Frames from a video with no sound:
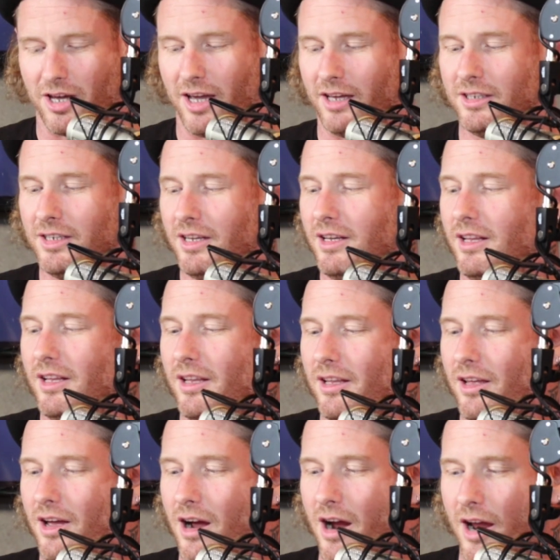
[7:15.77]
Okay.
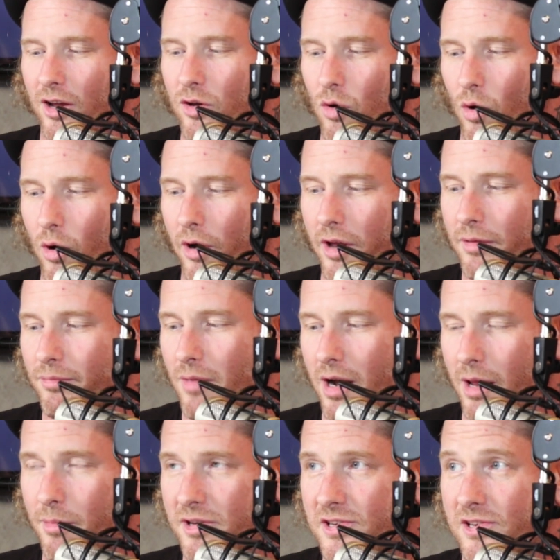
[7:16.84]
All right, Corey,
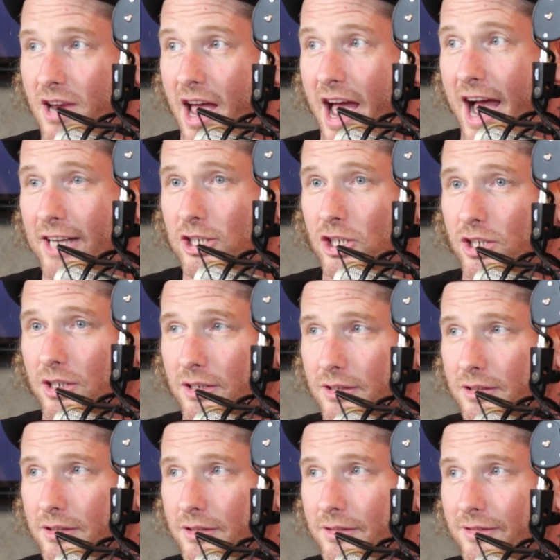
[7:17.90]
my name is Satch.
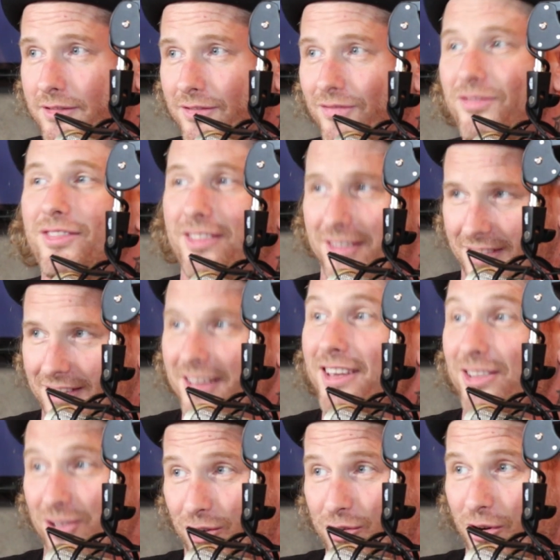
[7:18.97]

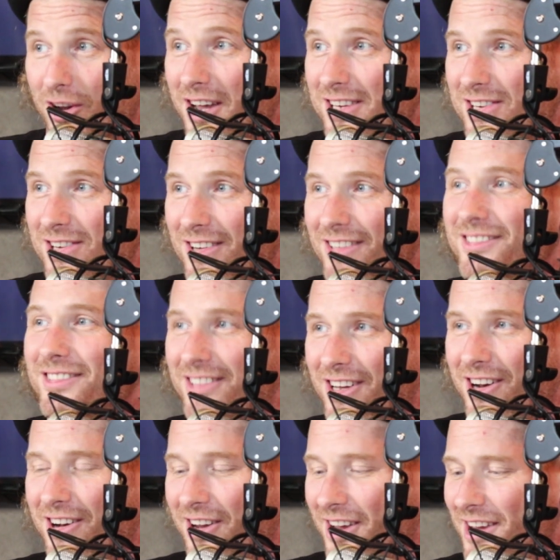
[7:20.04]
So Chris,
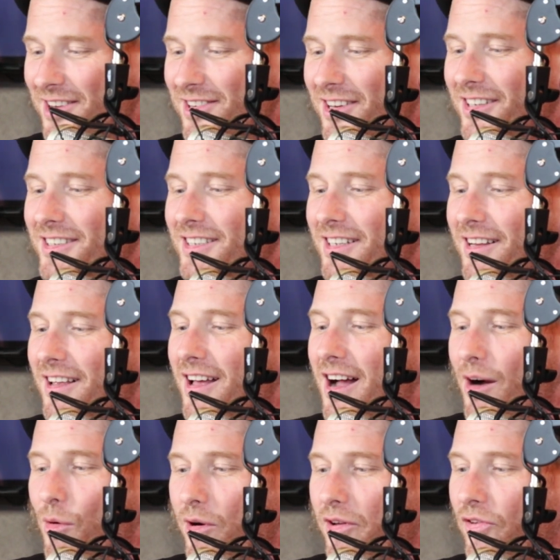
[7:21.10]
there he is.
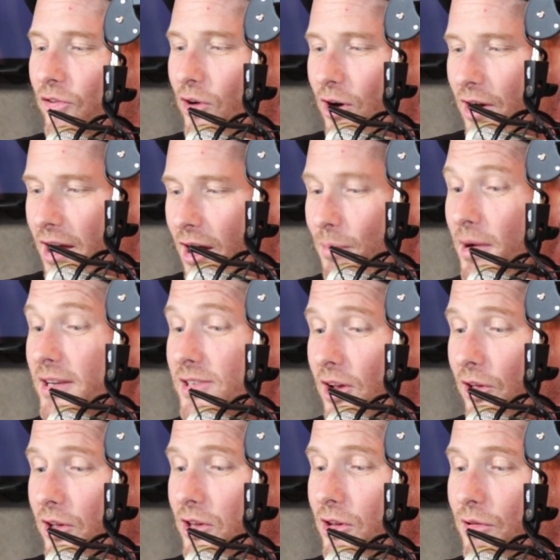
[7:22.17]
I want to start out by
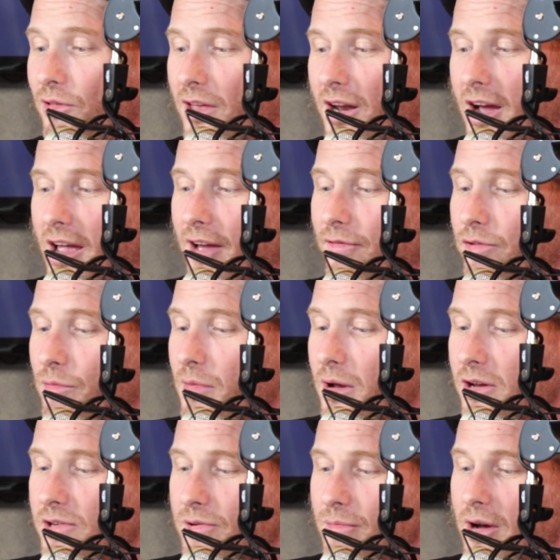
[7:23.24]
telling you that I have
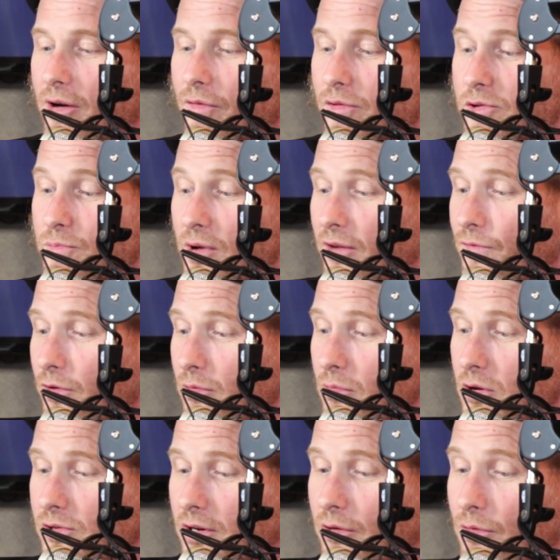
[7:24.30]
tremendous amount of respect for your
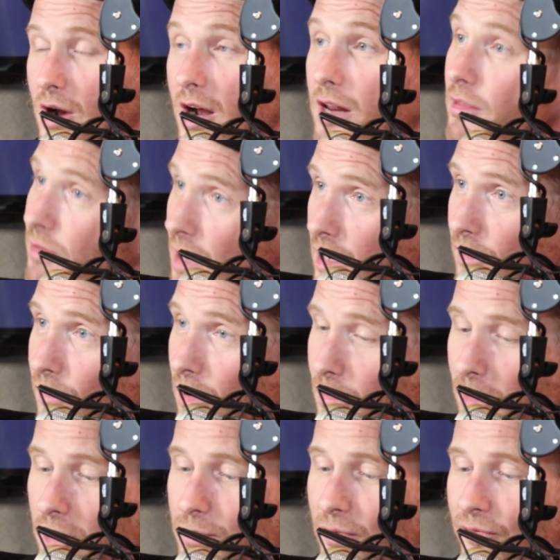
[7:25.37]
music and writing. Thank you
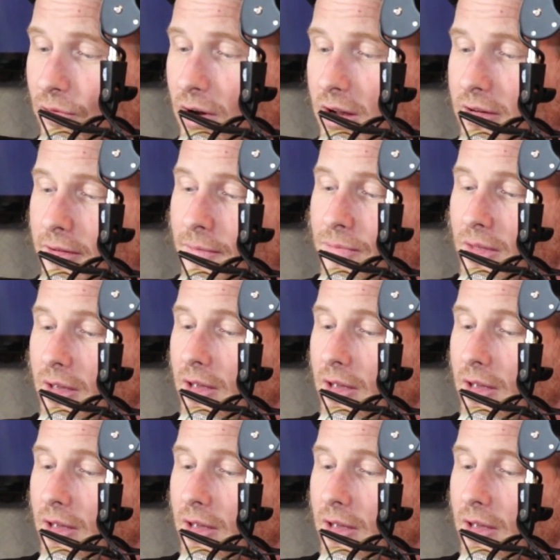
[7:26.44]
very much, my friend.